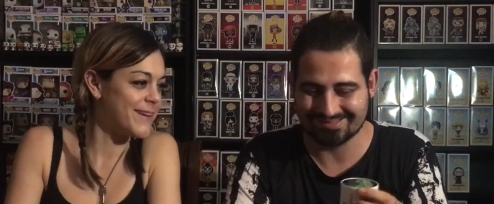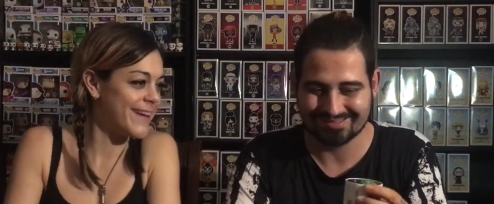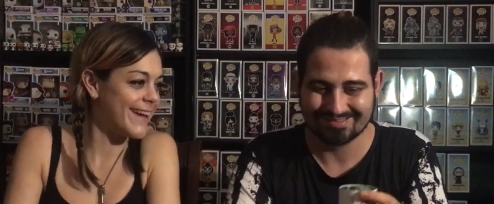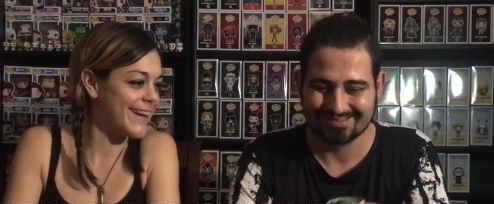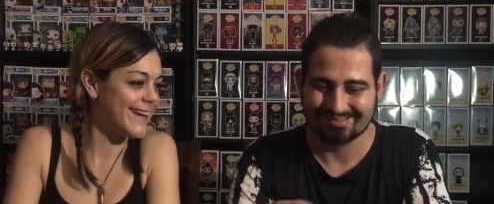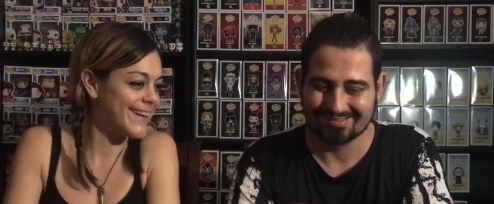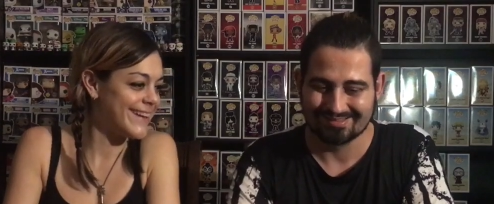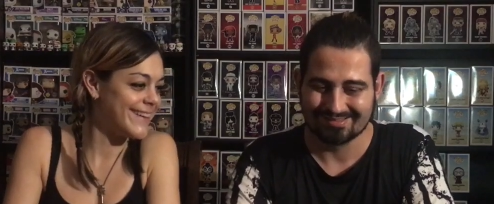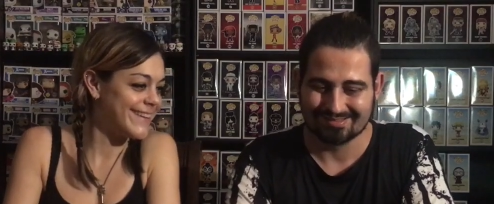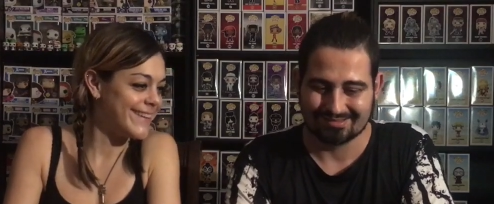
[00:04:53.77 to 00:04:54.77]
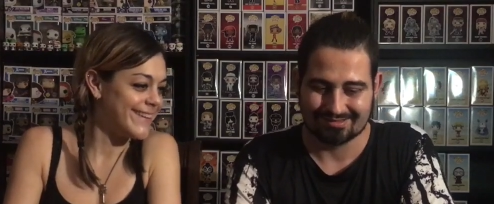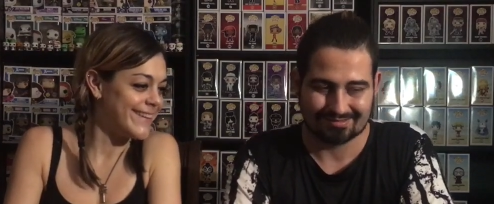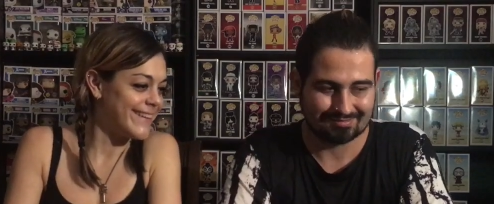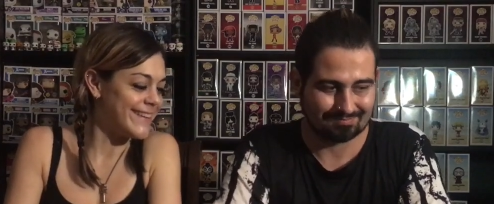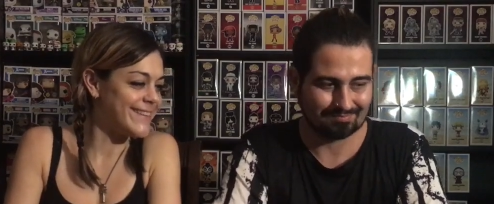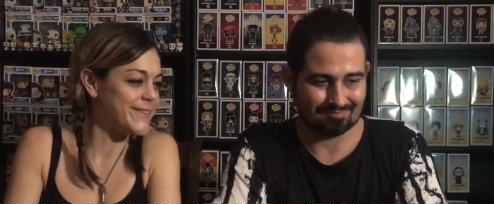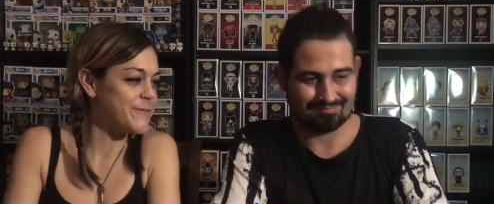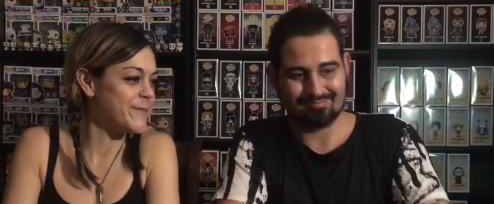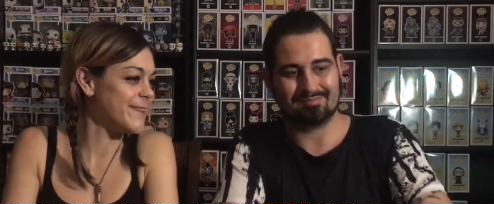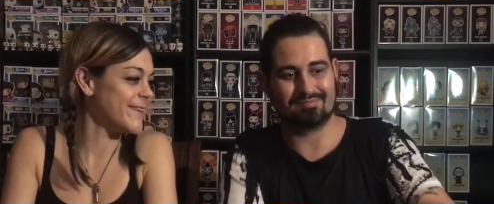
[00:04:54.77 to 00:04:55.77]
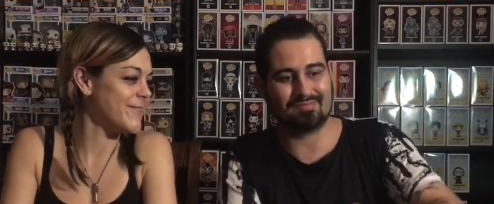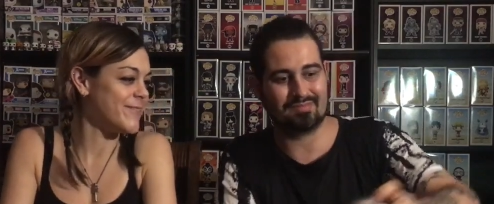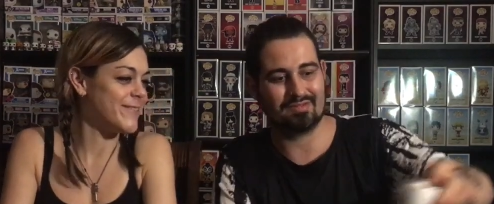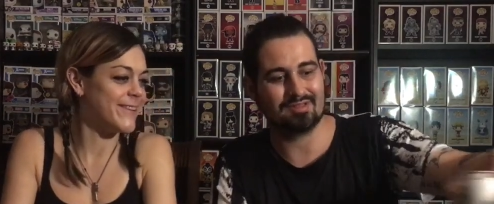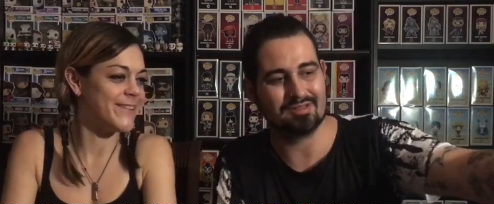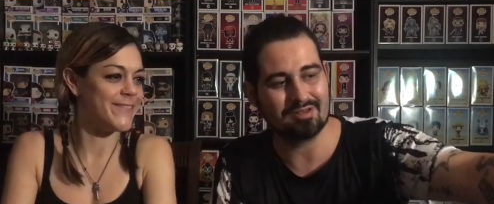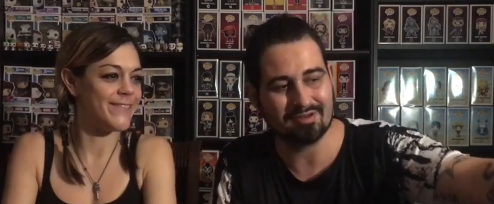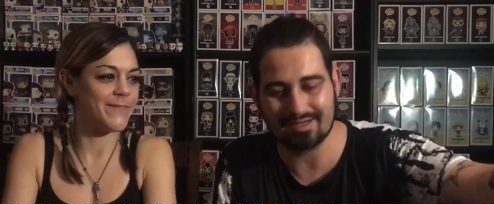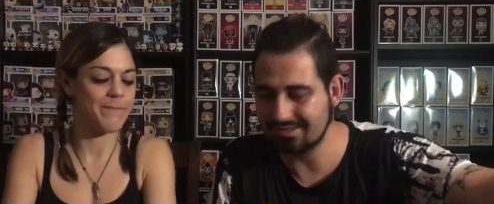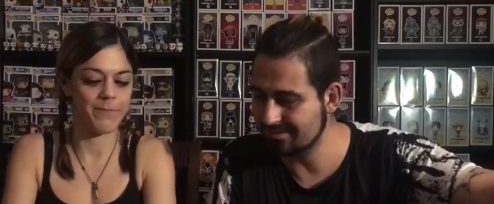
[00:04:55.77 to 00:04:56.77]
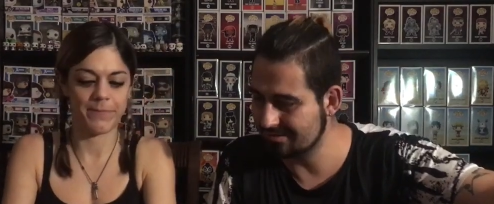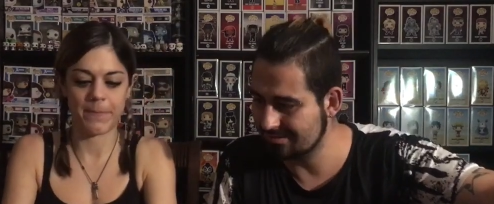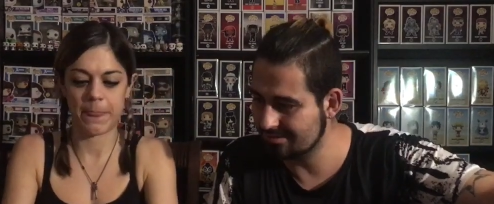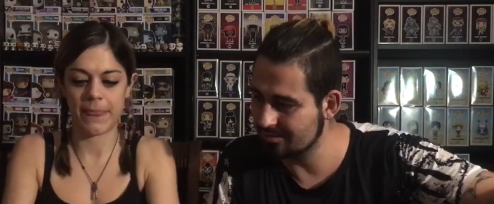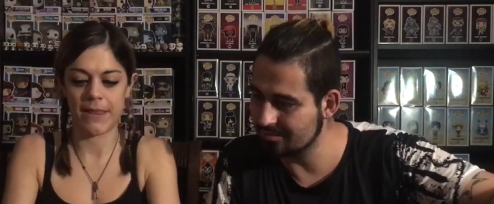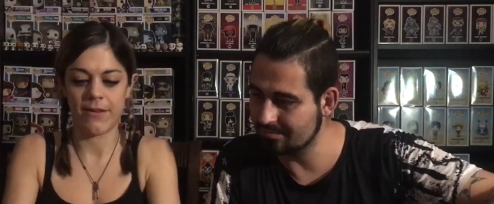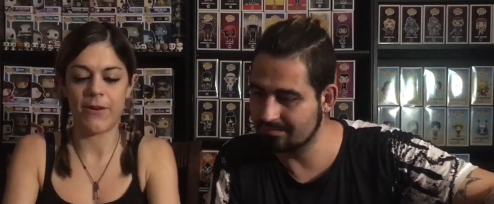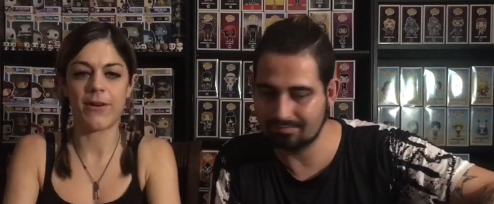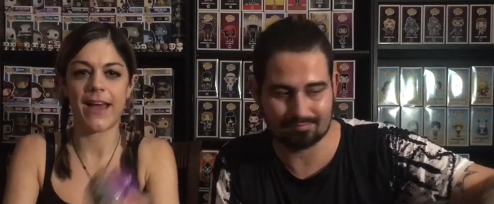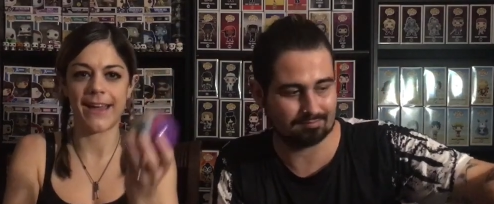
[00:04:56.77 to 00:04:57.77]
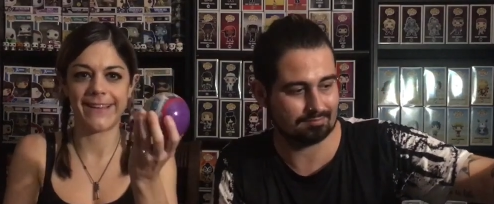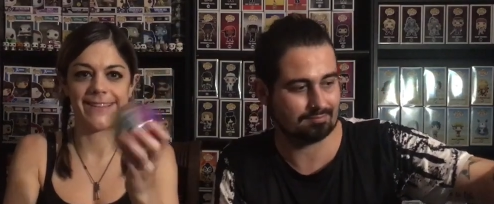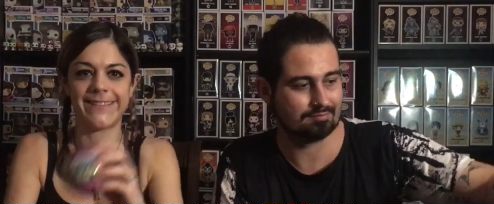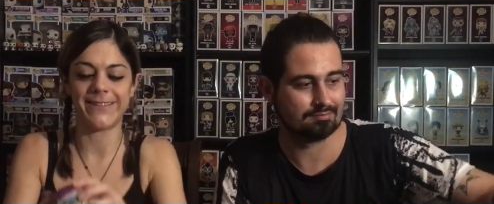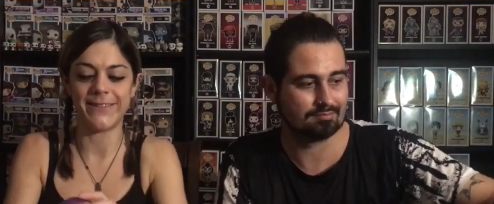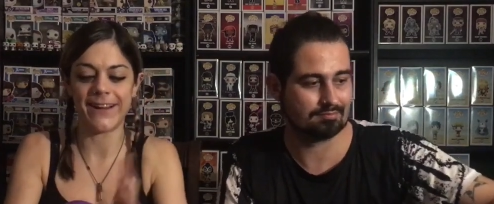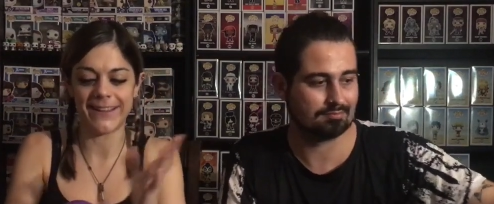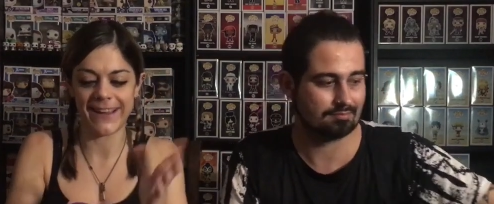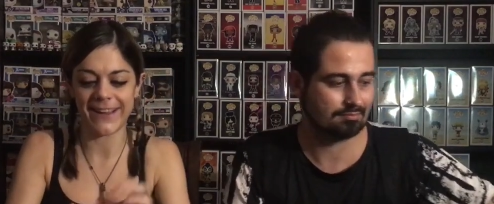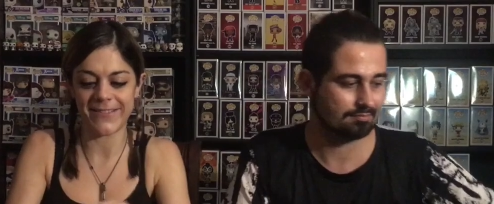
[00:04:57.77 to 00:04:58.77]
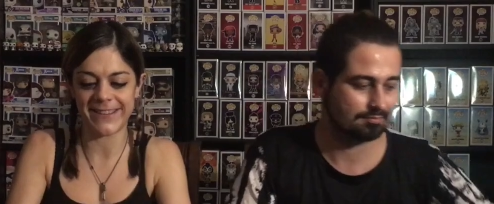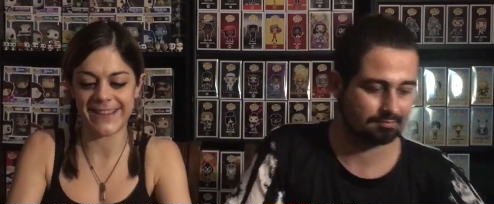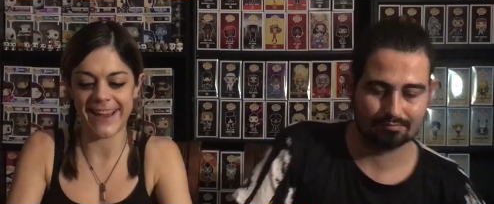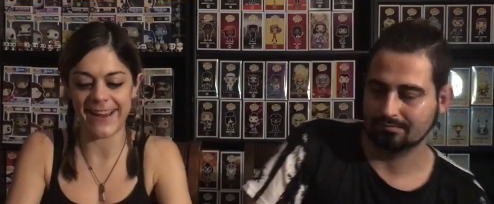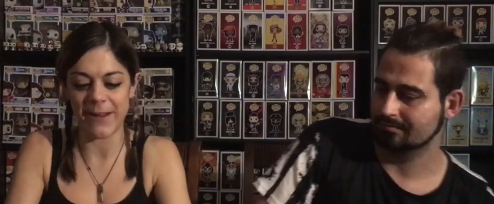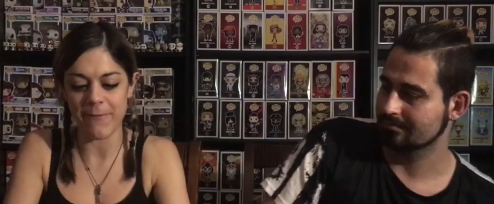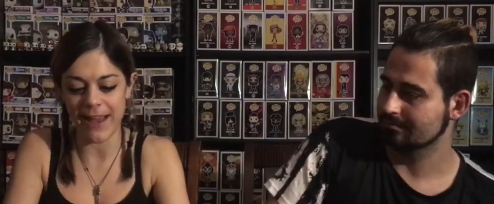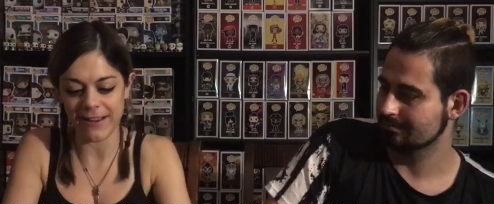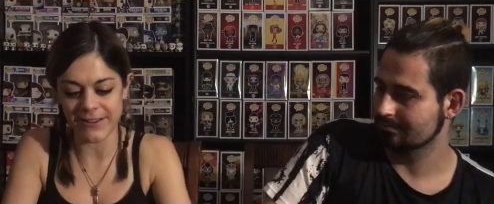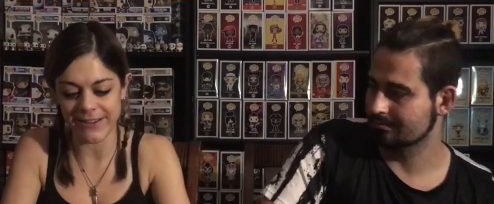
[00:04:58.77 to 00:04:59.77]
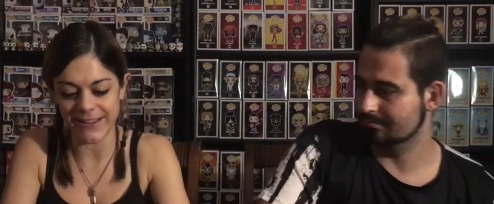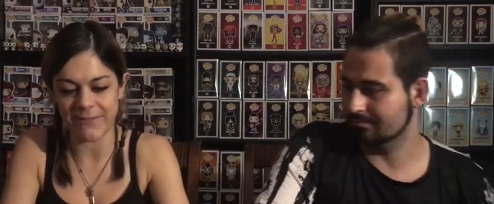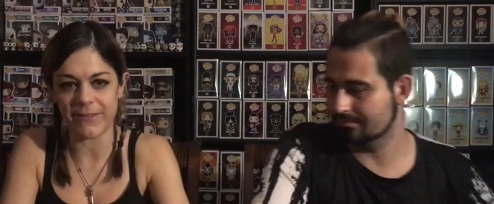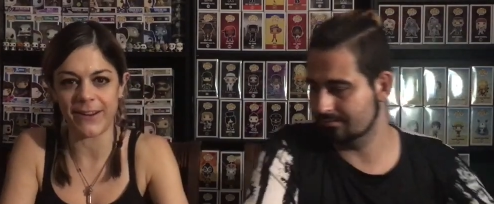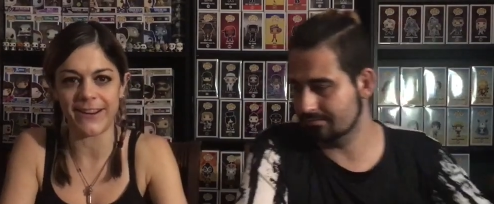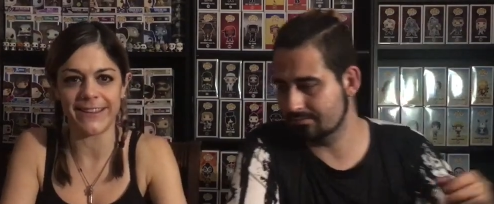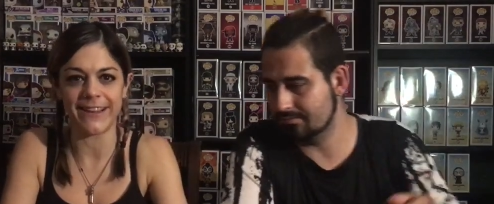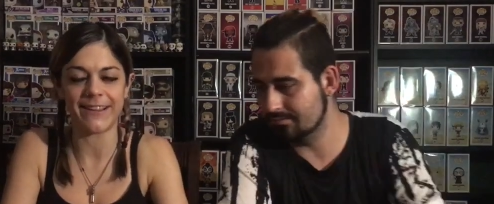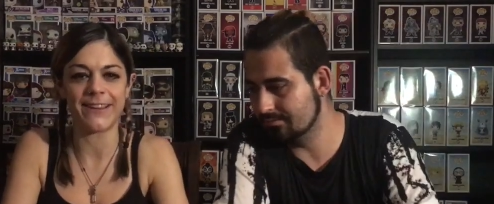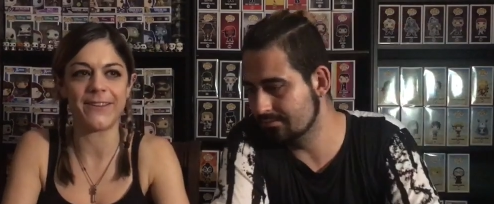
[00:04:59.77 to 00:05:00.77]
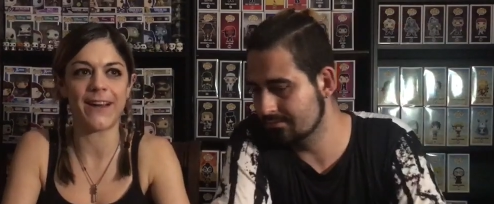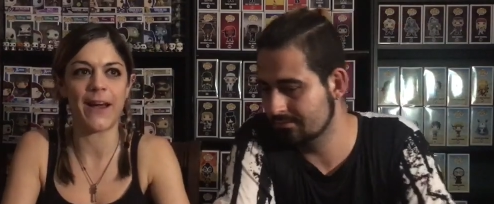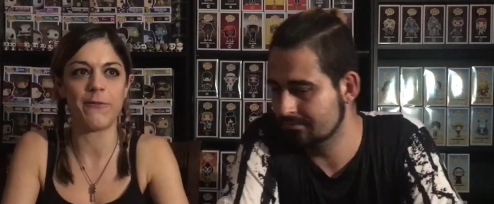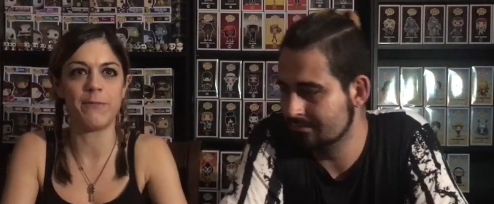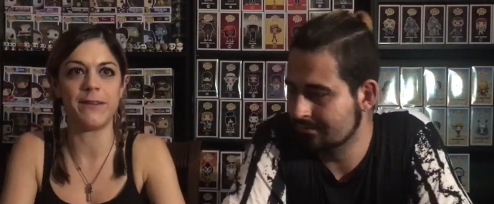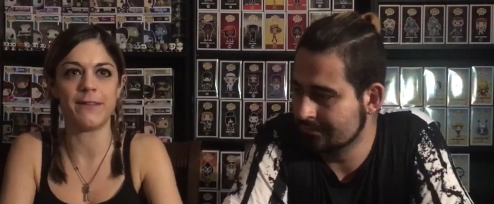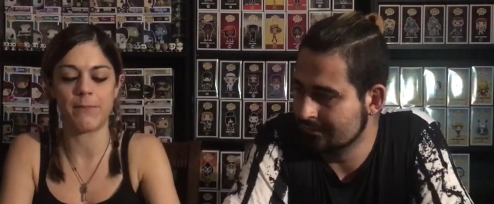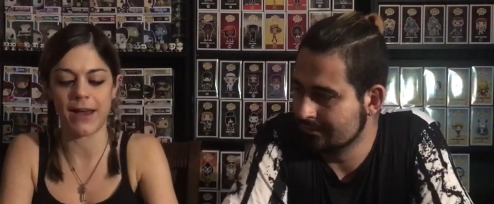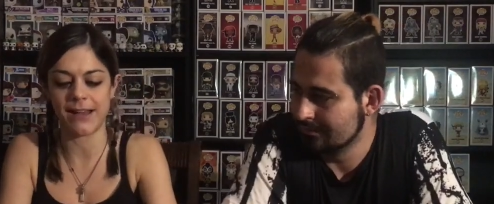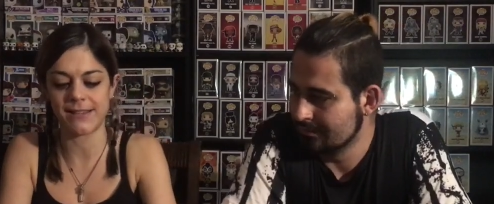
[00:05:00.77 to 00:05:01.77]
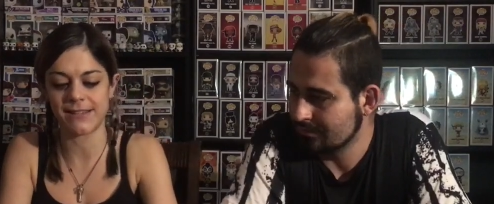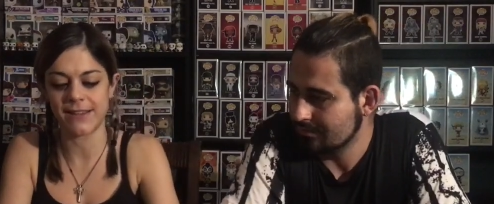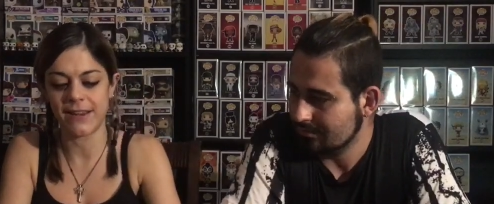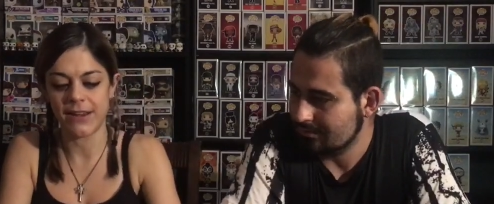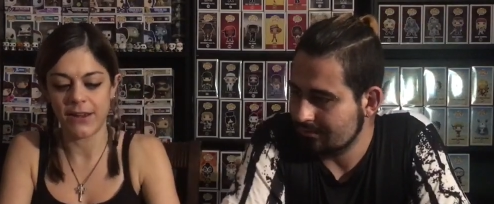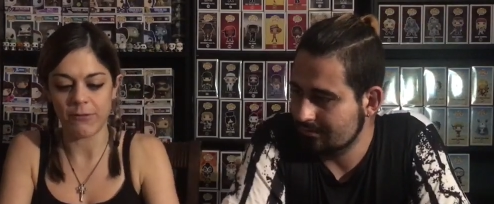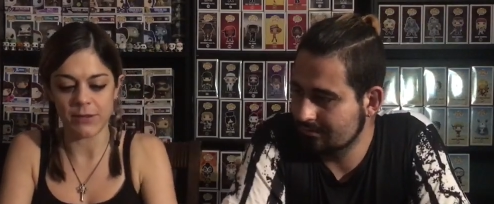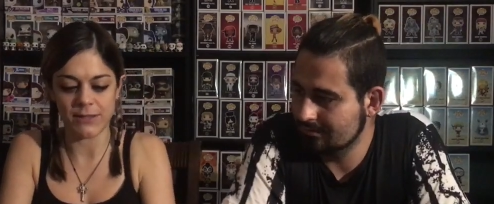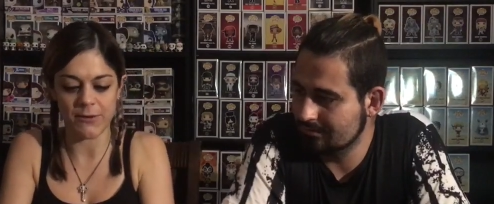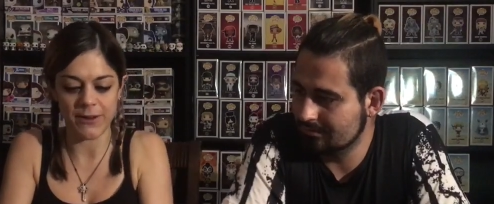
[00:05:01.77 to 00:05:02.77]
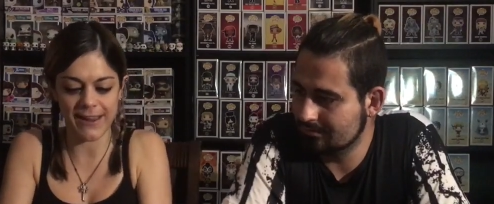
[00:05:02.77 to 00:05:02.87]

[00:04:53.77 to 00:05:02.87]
Speaker 1: okay. That's still really cool, though. All right. Okay, so uh, like I was saying, I'm actually very lucky, or have been in the past, with soda